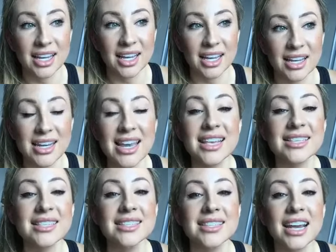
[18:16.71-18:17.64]

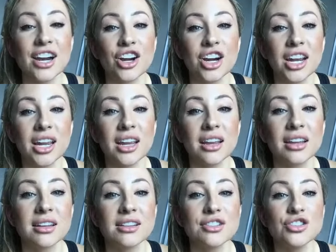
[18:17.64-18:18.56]
necessary
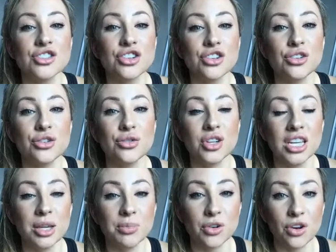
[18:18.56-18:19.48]
to
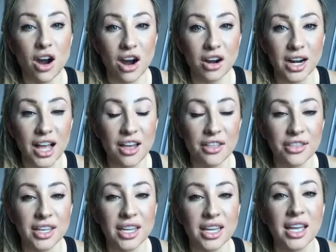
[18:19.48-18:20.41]
keep your heart
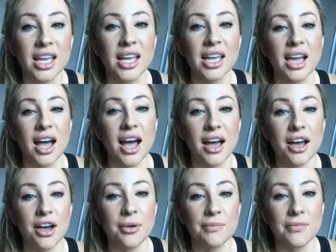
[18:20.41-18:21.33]
healthy
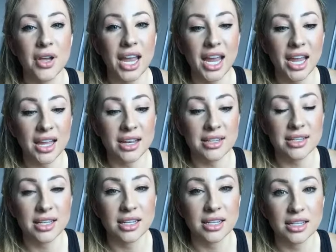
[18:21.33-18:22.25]
um, and
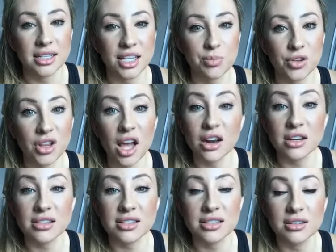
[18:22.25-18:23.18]
keep your
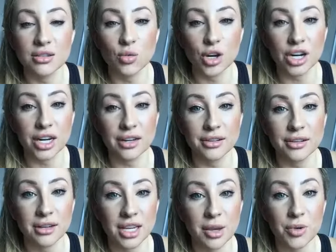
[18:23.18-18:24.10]
lungs working,
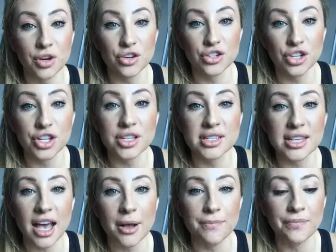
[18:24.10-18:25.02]
keep your endurance
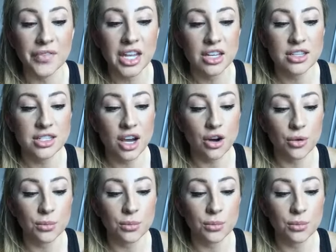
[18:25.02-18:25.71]
up. So